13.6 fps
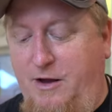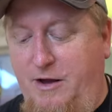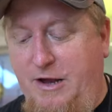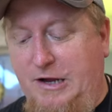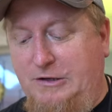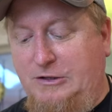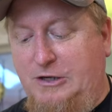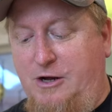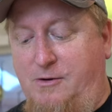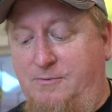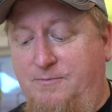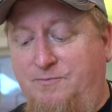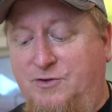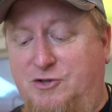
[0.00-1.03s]
And uh,
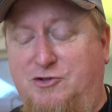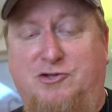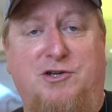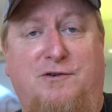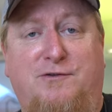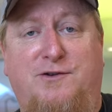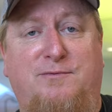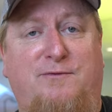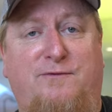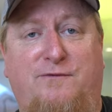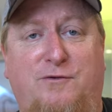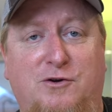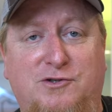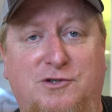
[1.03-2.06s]
get yourself some
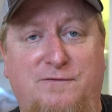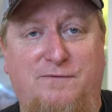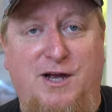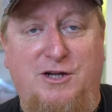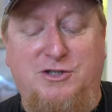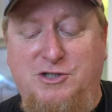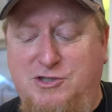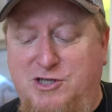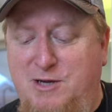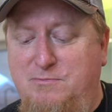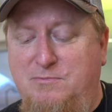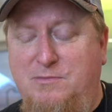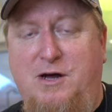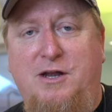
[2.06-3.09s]
frozen veggies,
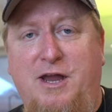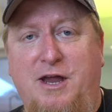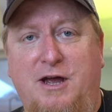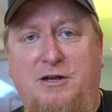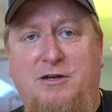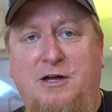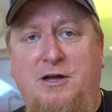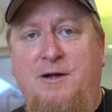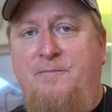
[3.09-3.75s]
keep them on hand.